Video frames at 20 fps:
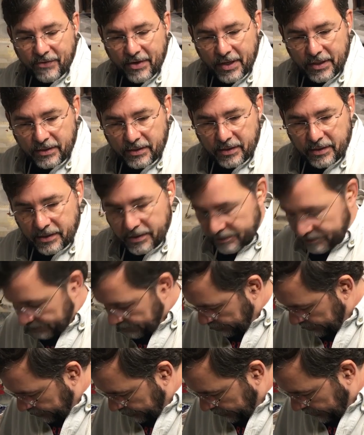got the
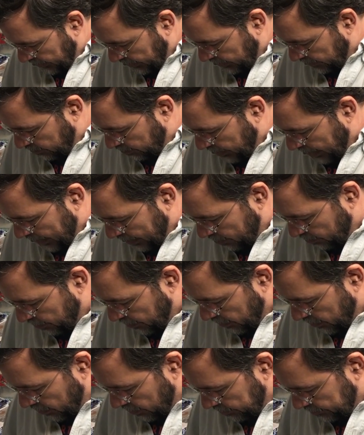pattern
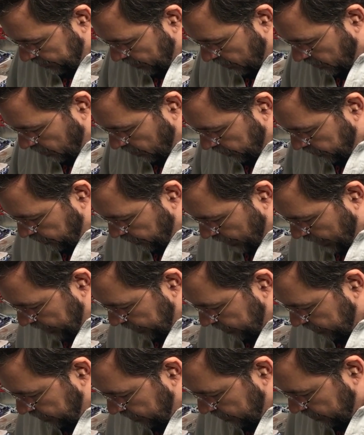bar all
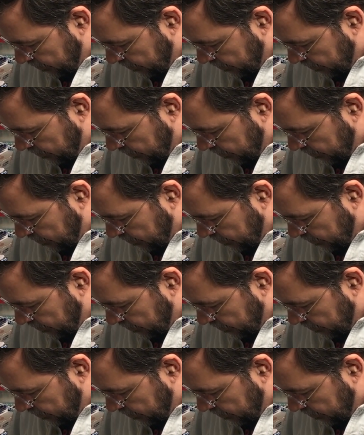dressed,